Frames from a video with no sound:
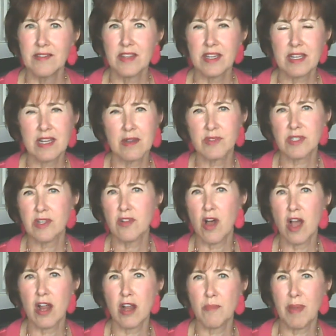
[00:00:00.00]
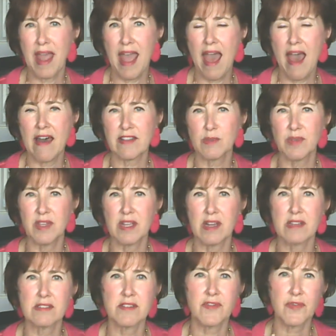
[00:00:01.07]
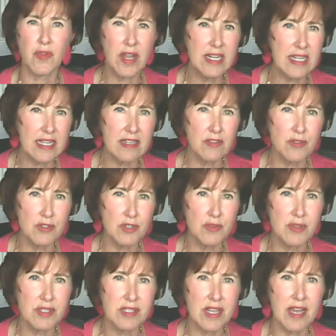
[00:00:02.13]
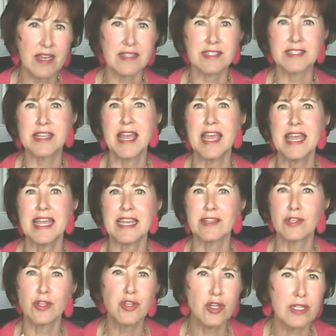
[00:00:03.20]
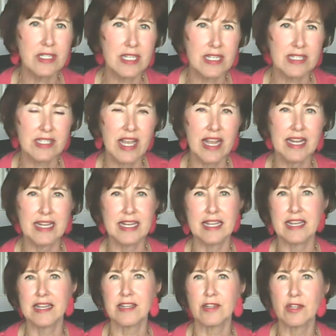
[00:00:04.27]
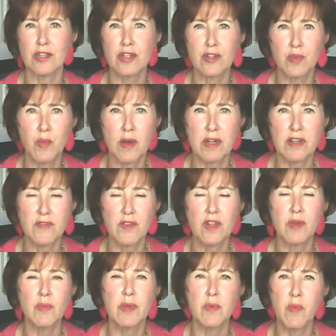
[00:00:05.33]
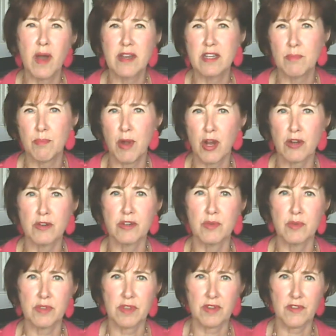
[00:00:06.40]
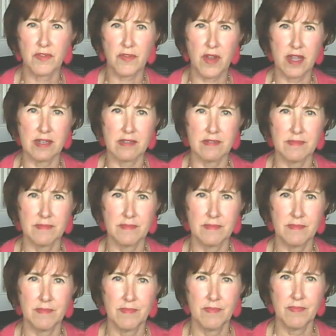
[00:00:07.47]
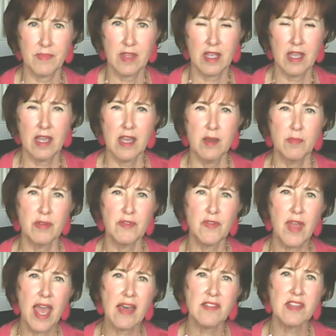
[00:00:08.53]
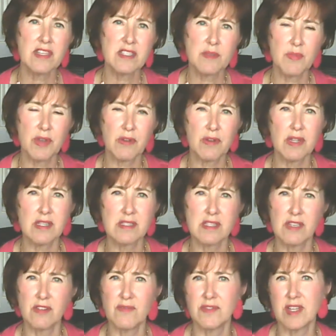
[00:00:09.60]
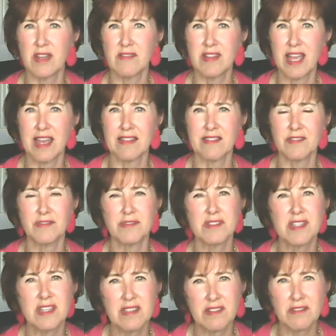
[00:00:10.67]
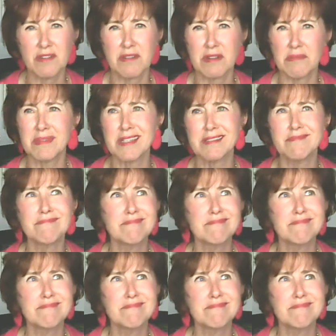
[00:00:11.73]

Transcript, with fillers: that comes along our path because a friend introduced us. It looked exciting. It looked wonderful. And we wanted to partner with our friend. But if you had the experience that you've done that and then you're sitting there going,